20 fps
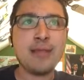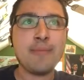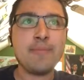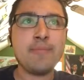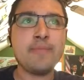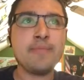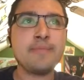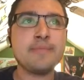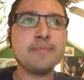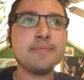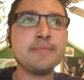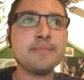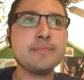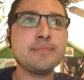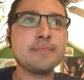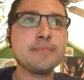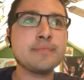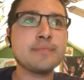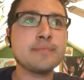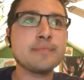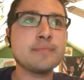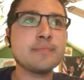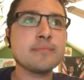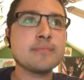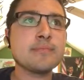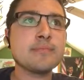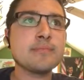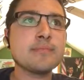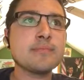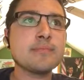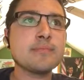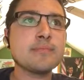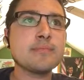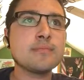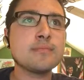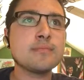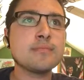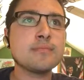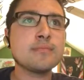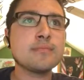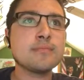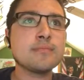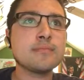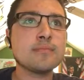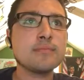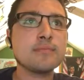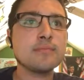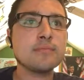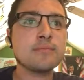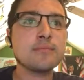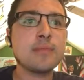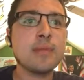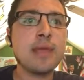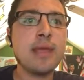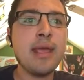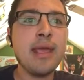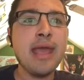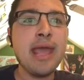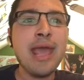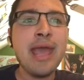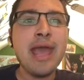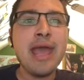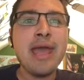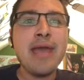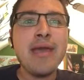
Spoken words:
[no speech]